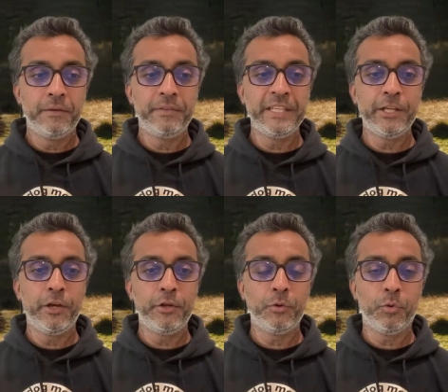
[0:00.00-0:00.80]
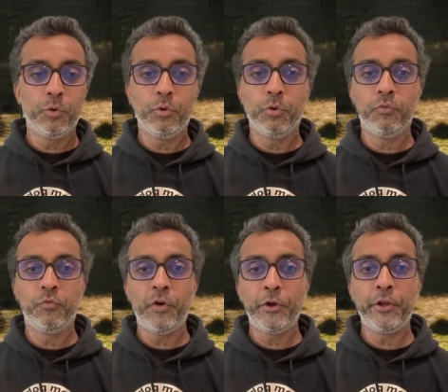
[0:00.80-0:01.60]
a video or
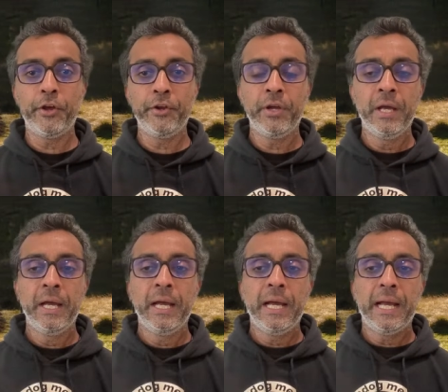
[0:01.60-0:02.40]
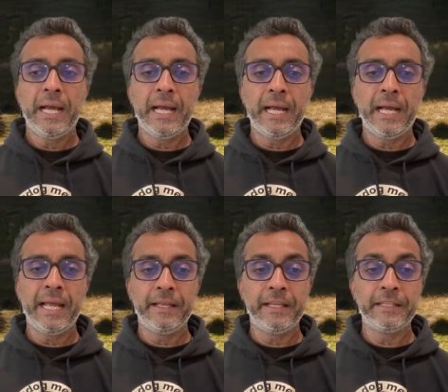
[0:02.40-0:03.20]
photo.
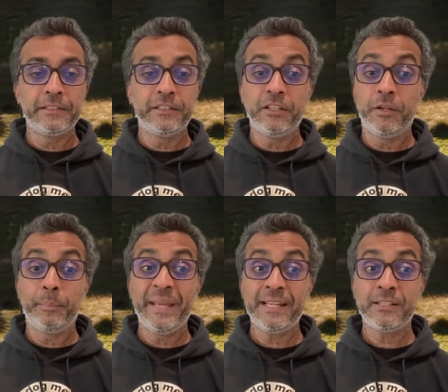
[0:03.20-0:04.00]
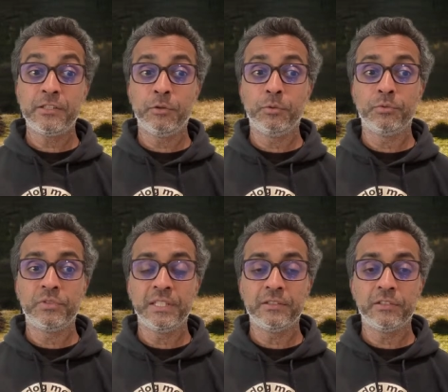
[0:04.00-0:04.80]
And
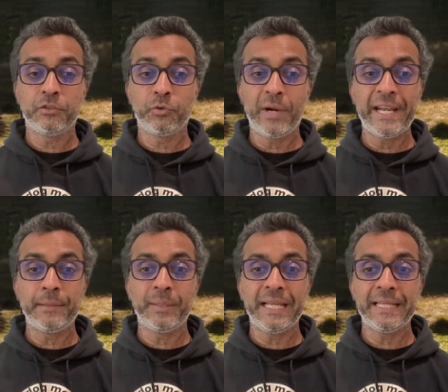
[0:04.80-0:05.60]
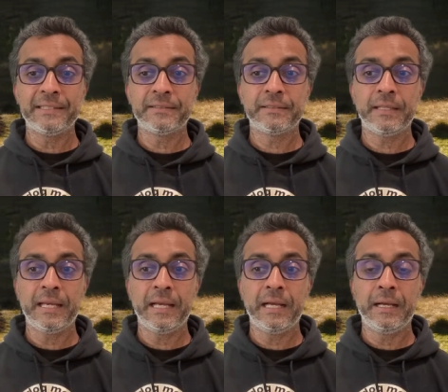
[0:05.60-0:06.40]
Pexels is a great place
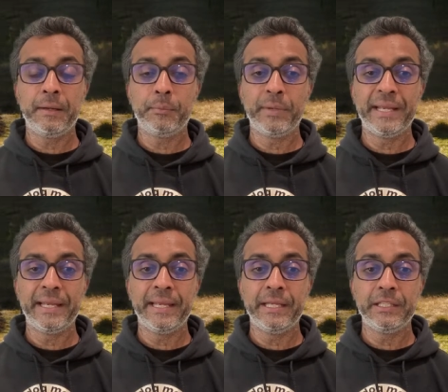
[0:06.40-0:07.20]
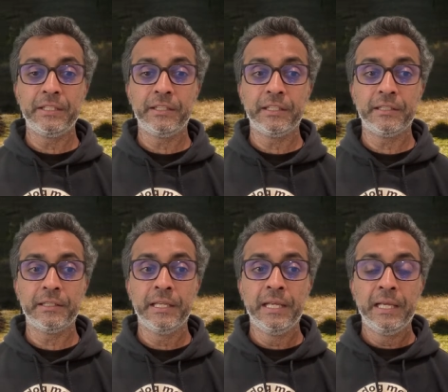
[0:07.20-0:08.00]
where you
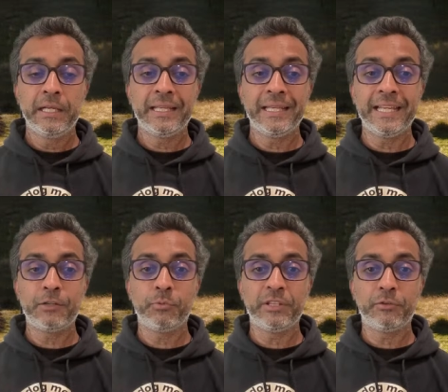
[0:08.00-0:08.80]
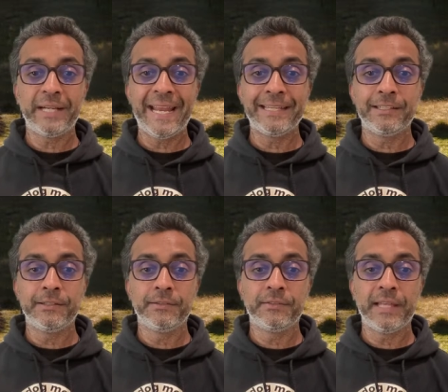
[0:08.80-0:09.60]
can connect with
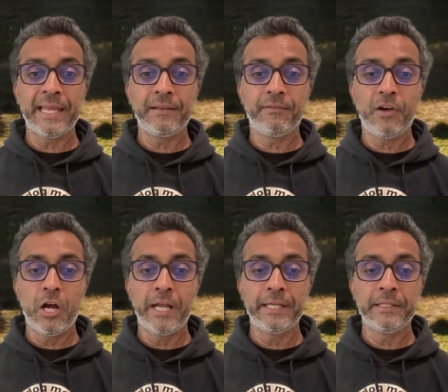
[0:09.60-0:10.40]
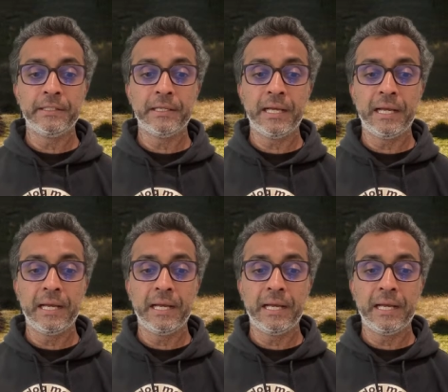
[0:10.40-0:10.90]
creators and find